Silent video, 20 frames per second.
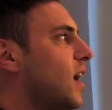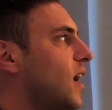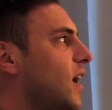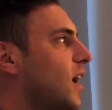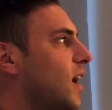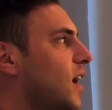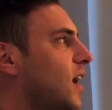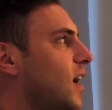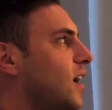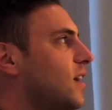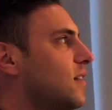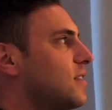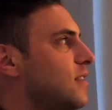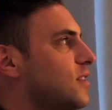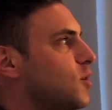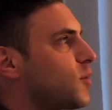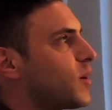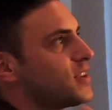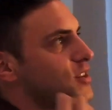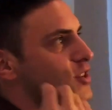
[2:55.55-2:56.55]

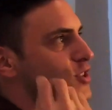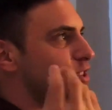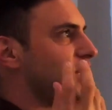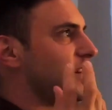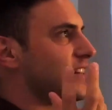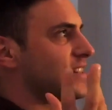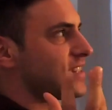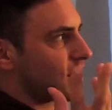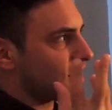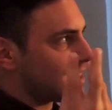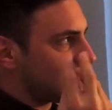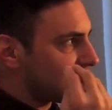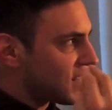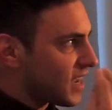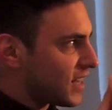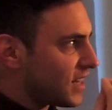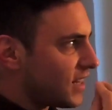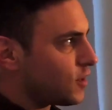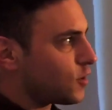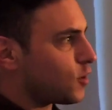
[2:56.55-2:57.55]
the way I just see it is like these
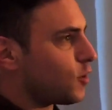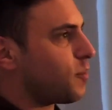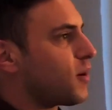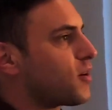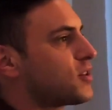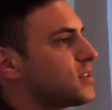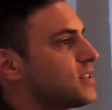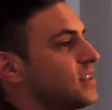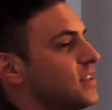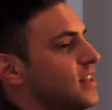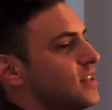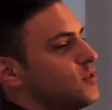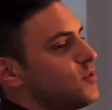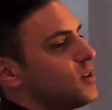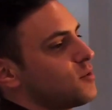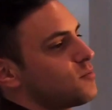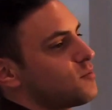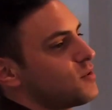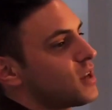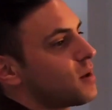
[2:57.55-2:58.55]
tiny little parts that then you can